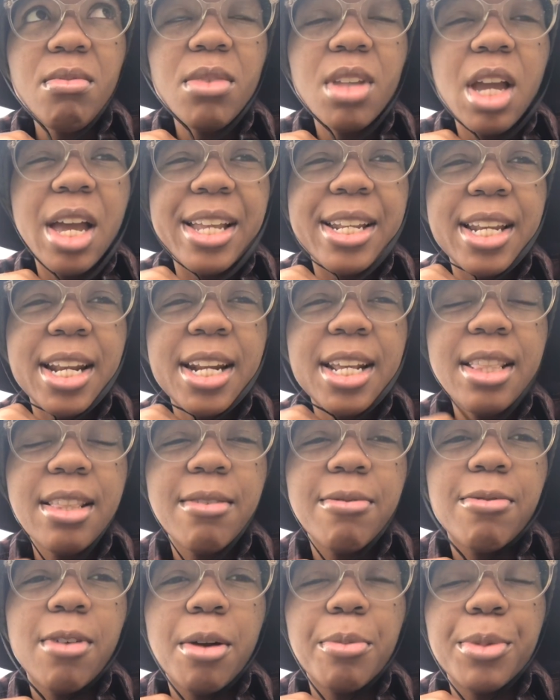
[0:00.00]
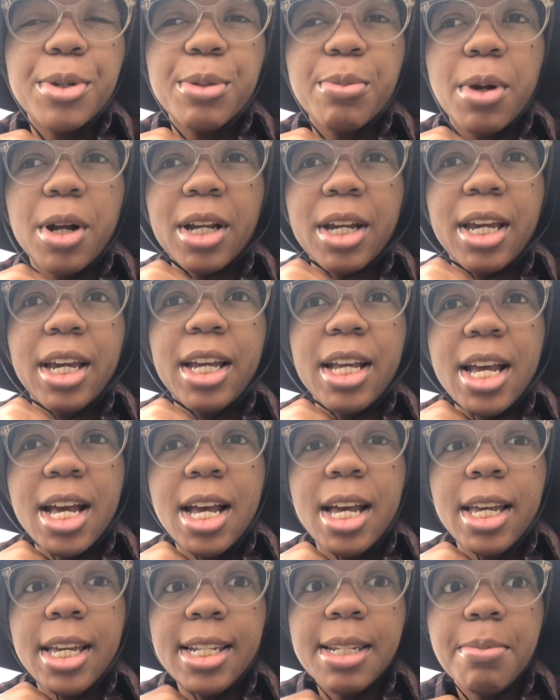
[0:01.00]
attending the farmers market.
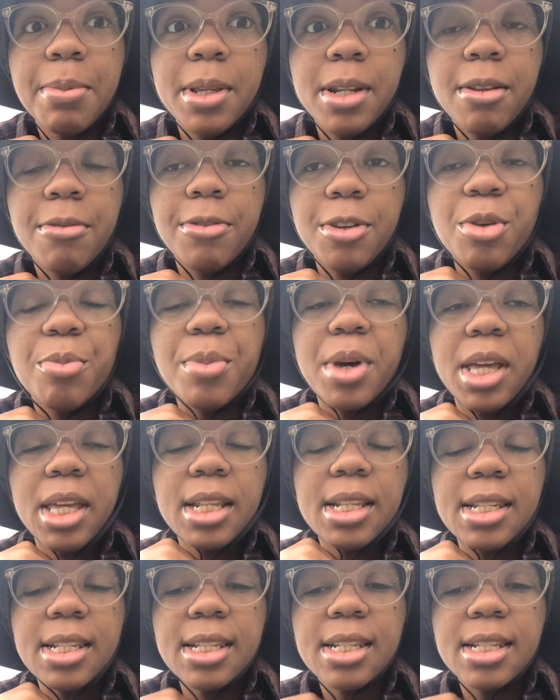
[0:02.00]
It's been a few months.